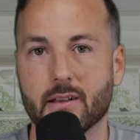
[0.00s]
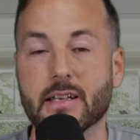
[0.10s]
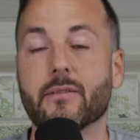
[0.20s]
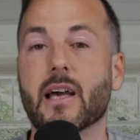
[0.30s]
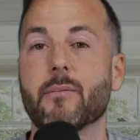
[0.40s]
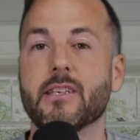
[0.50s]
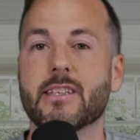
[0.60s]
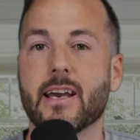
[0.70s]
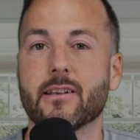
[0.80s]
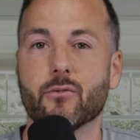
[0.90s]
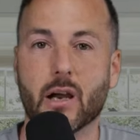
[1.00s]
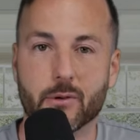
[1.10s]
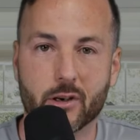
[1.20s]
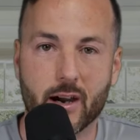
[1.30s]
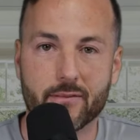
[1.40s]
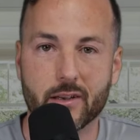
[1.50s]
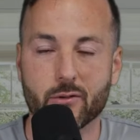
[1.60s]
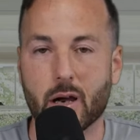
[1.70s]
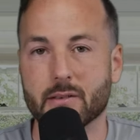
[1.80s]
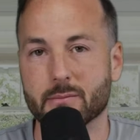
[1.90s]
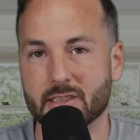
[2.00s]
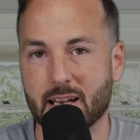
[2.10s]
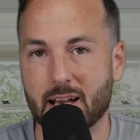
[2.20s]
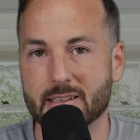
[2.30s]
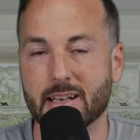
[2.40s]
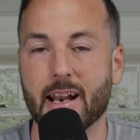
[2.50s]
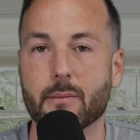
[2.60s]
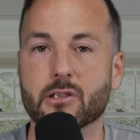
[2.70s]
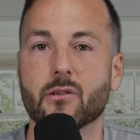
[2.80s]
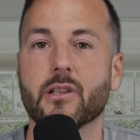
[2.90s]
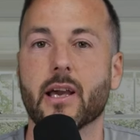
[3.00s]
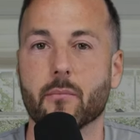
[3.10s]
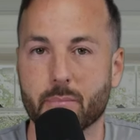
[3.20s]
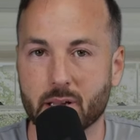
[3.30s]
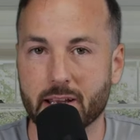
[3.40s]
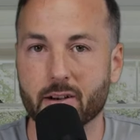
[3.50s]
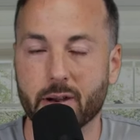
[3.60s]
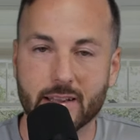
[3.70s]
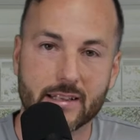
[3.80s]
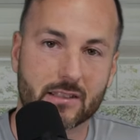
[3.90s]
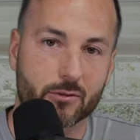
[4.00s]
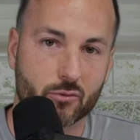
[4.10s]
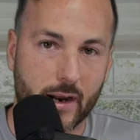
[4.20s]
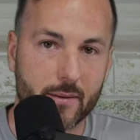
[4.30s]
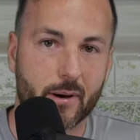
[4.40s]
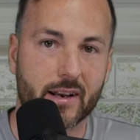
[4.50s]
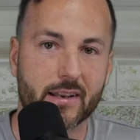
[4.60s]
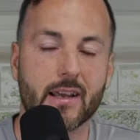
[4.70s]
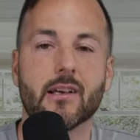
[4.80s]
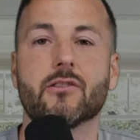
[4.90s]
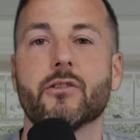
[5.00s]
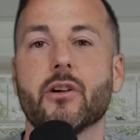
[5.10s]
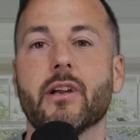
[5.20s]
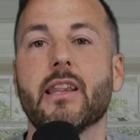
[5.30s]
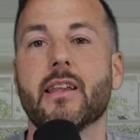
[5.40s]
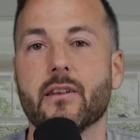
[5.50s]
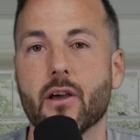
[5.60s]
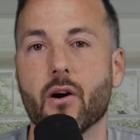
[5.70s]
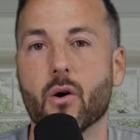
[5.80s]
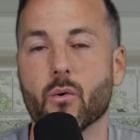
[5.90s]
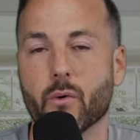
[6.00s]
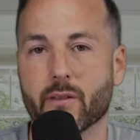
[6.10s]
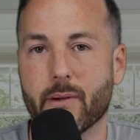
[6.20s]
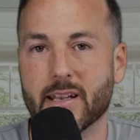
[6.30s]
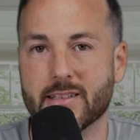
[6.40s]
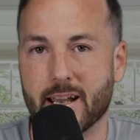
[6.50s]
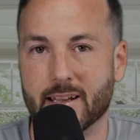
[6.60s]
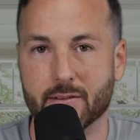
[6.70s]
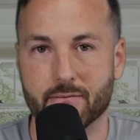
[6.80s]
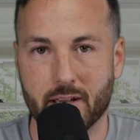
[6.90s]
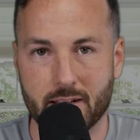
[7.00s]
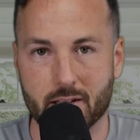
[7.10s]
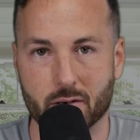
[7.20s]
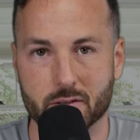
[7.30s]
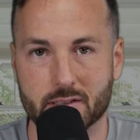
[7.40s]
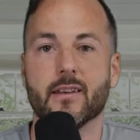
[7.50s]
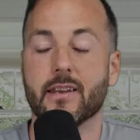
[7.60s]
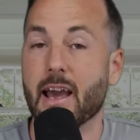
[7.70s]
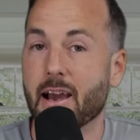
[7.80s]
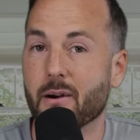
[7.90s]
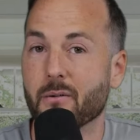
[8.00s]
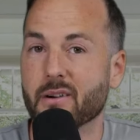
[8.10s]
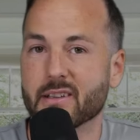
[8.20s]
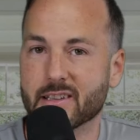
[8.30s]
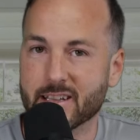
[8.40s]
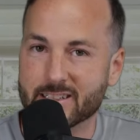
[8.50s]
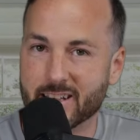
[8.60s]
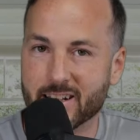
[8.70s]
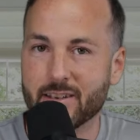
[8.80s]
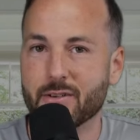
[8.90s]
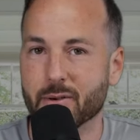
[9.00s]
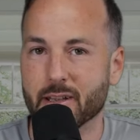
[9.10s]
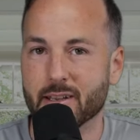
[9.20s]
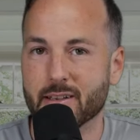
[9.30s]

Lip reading: Now, with that being said, grab your coffee, grab some snacks, and absolutely obliterate that subscribe button so you're in the know with my daily videos. Now, let's get into it.